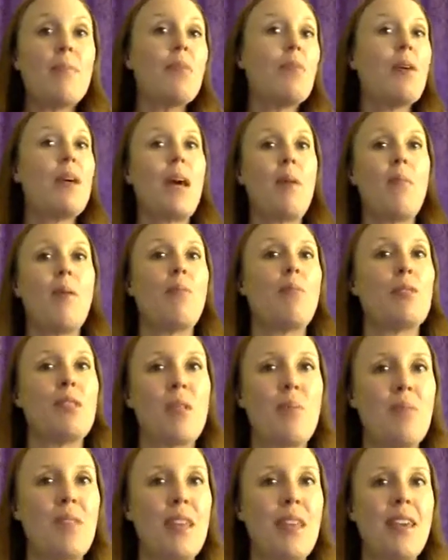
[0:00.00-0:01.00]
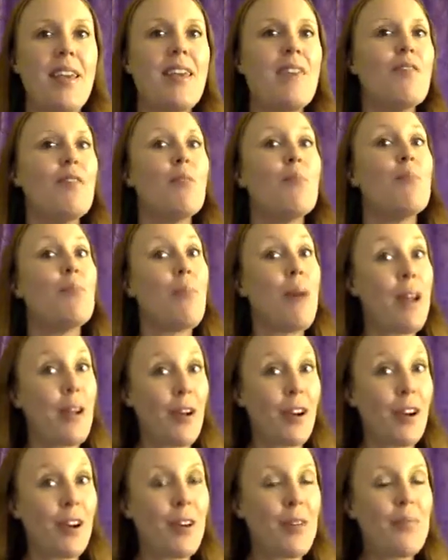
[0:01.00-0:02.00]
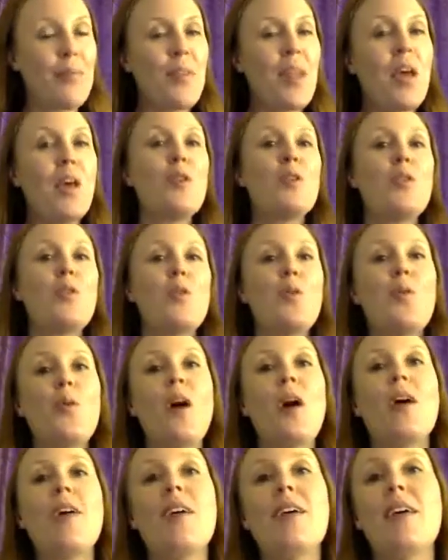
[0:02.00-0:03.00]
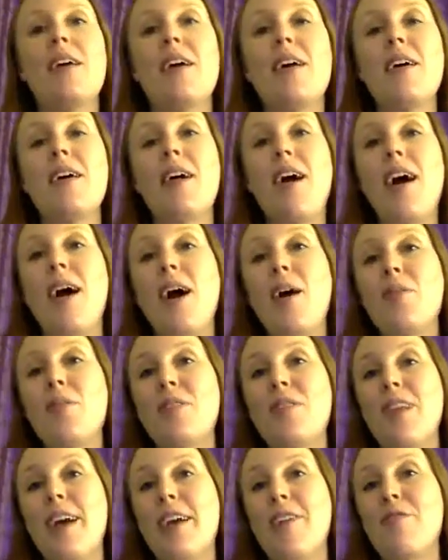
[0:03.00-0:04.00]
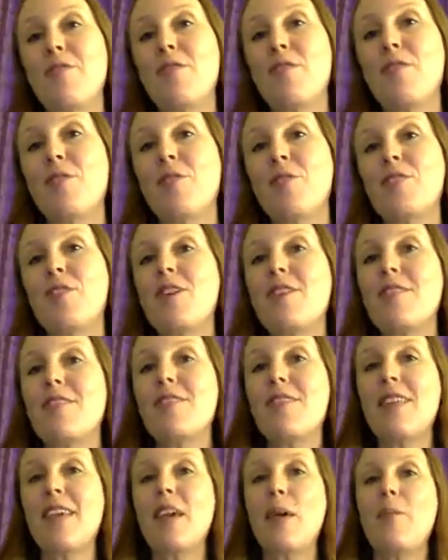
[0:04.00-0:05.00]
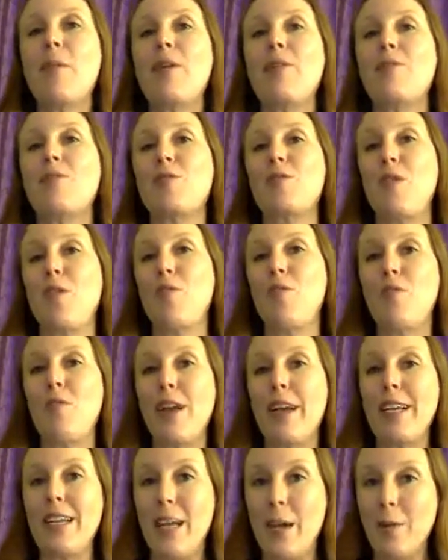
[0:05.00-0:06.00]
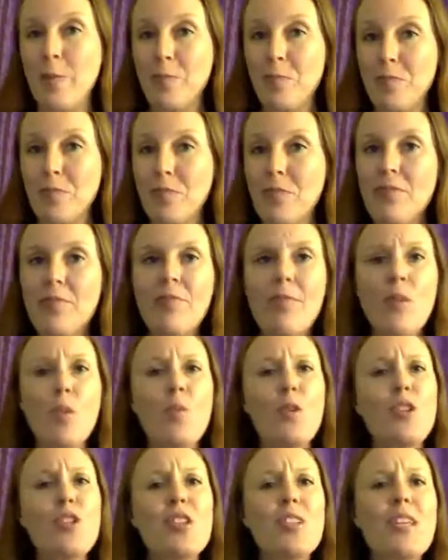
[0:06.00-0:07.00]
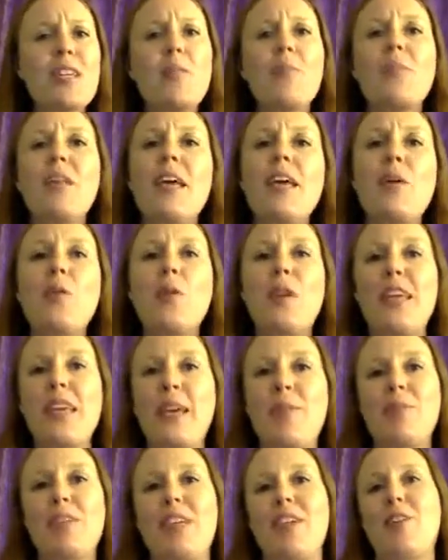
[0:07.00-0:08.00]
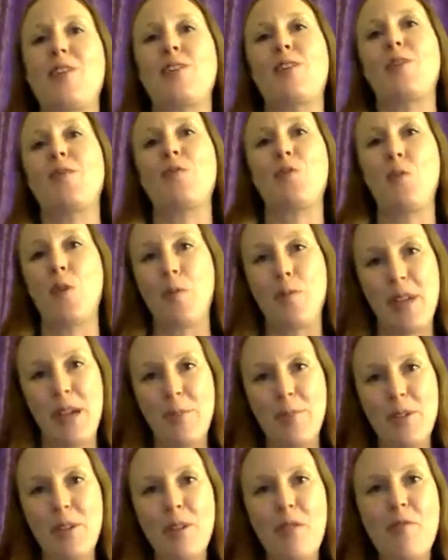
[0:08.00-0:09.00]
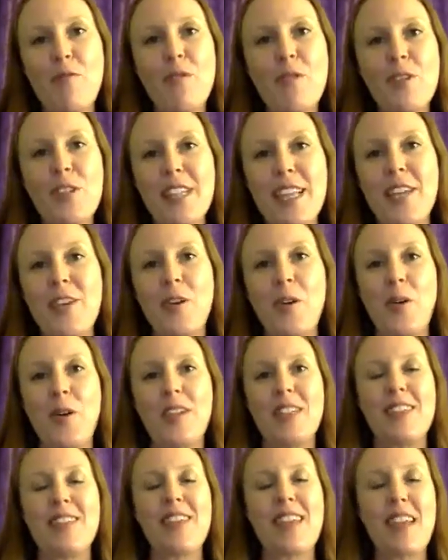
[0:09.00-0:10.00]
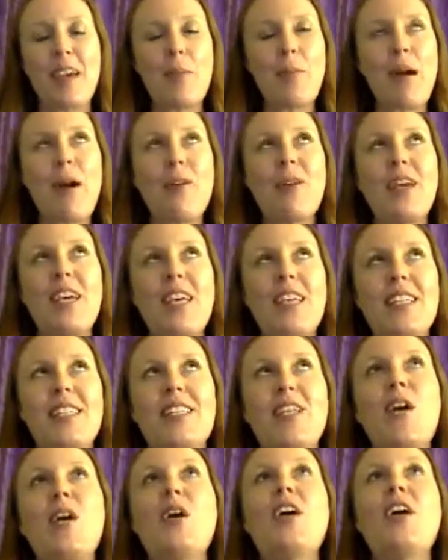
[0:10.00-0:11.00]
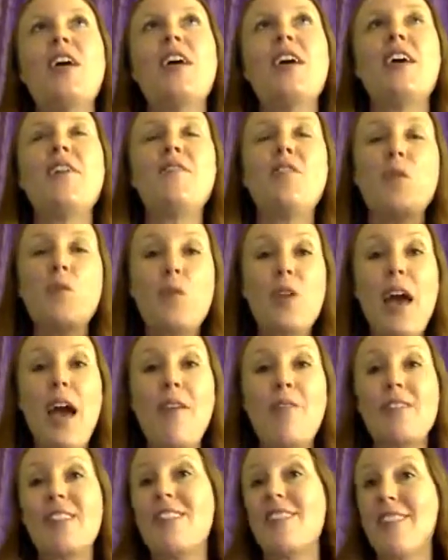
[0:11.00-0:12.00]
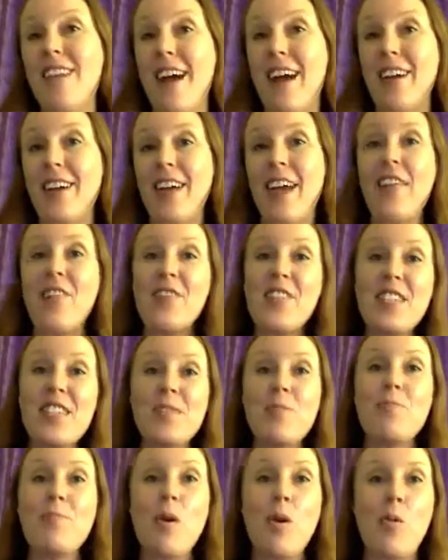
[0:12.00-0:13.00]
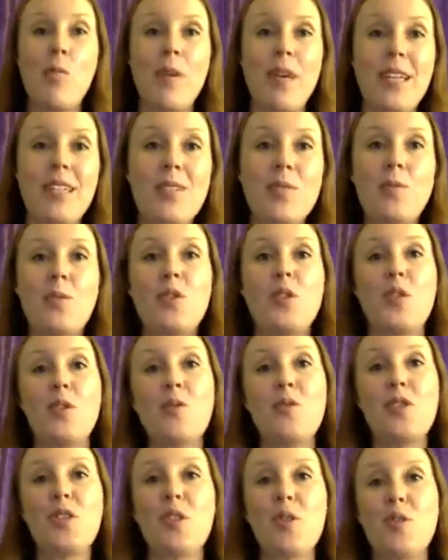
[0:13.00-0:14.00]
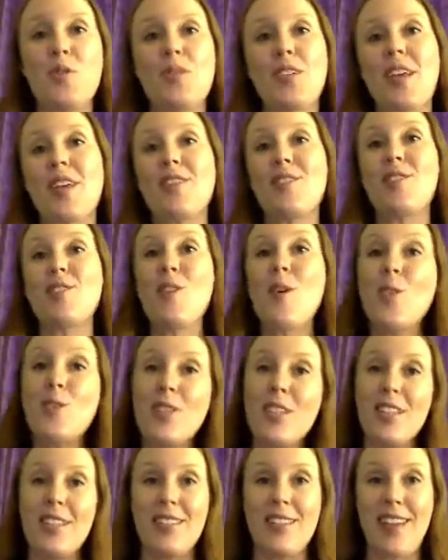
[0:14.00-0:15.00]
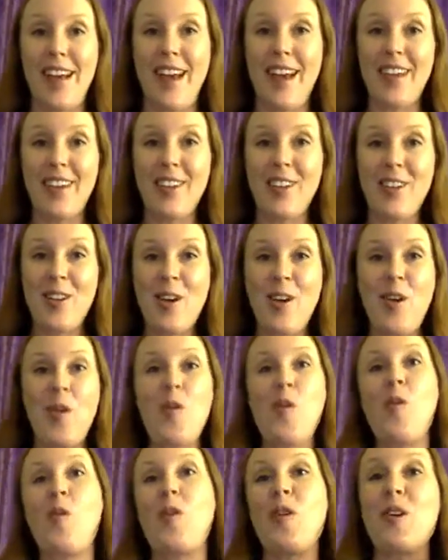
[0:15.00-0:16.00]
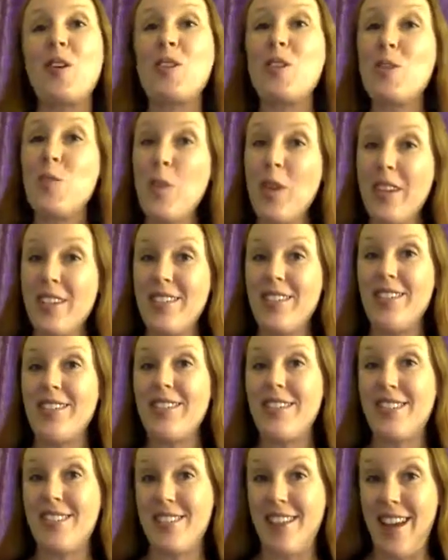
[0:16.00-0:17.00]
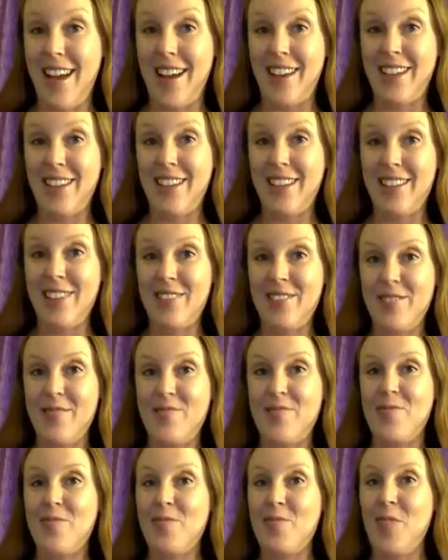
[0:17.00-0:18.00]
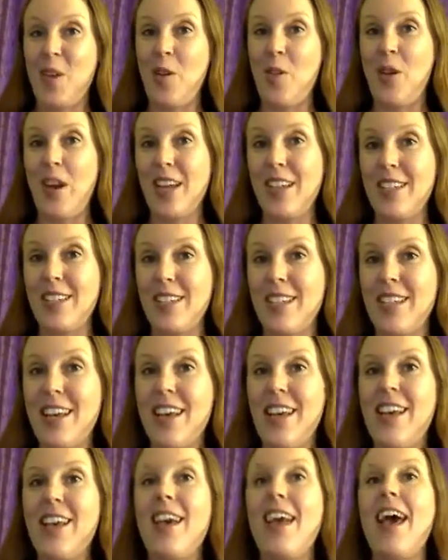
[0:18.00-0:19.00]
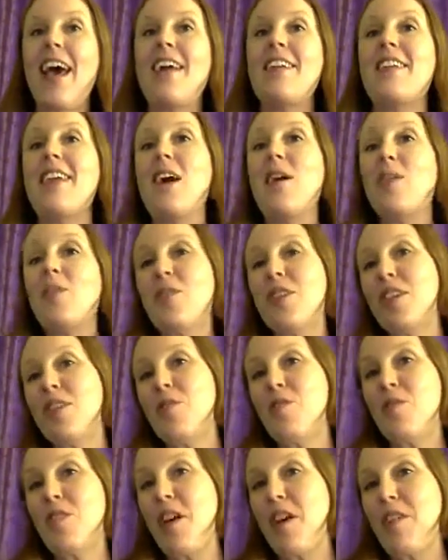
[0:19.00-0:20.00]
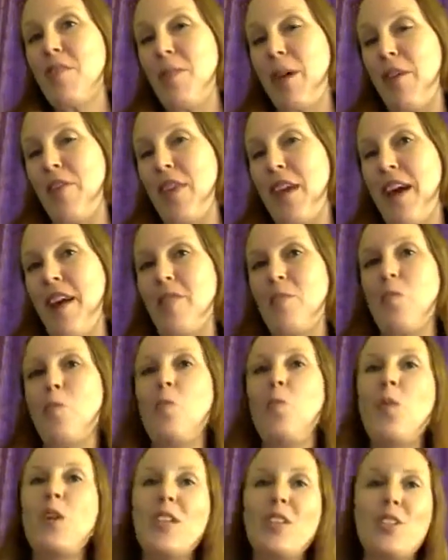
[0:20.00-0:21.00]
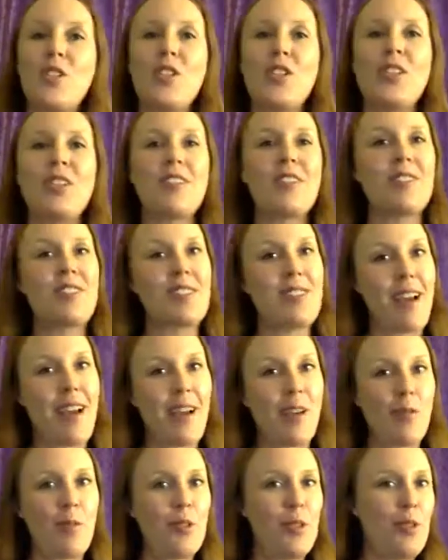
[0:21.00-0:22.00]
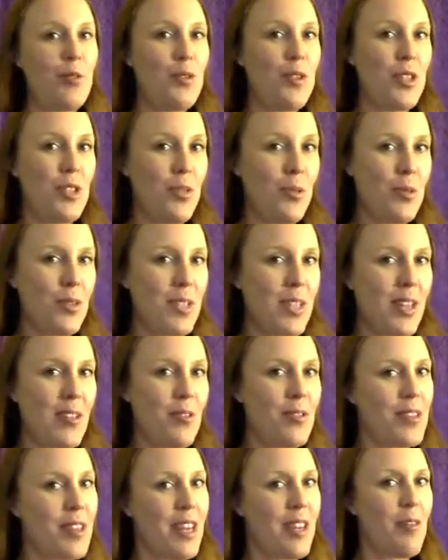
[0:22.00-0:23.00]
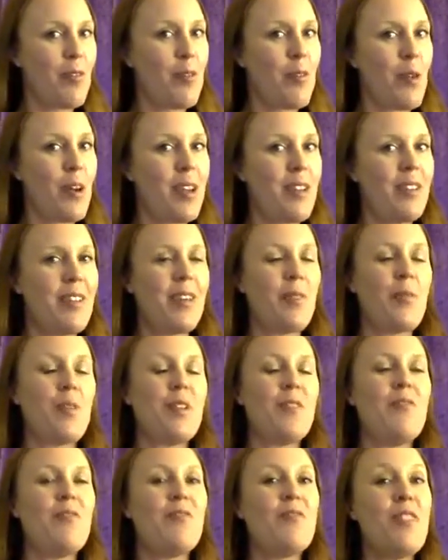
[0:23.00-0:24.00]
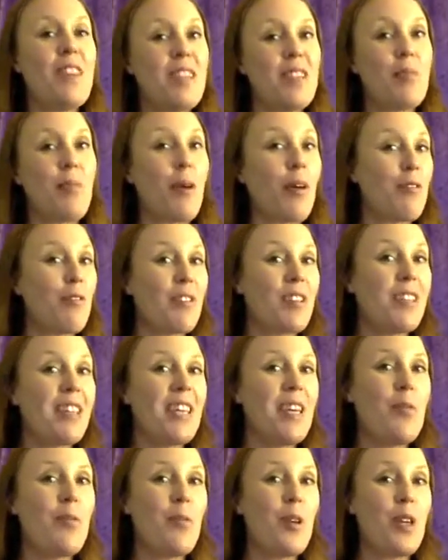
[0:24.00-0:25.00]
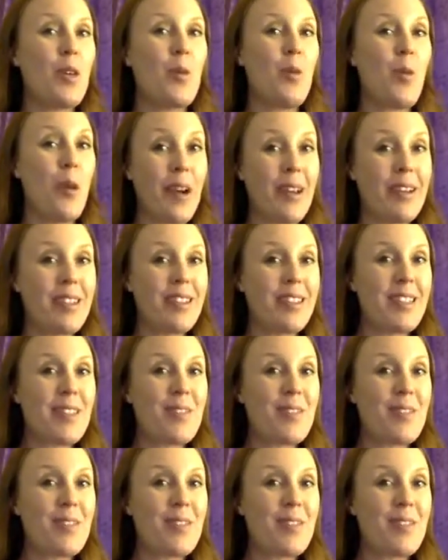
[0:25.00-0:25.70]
we come up with something even better. So I would like for you to start to think about yourself right now. We're just going to play a quick game to get ourselves warmed up. So the first thing you're going to think about is, if you were to have a snack at this moment, would you choose a salty snack or a sweet snack? All right. And now that you've thought about that, which snack would you choose? Can you think of one that would fit perfectly in what you want?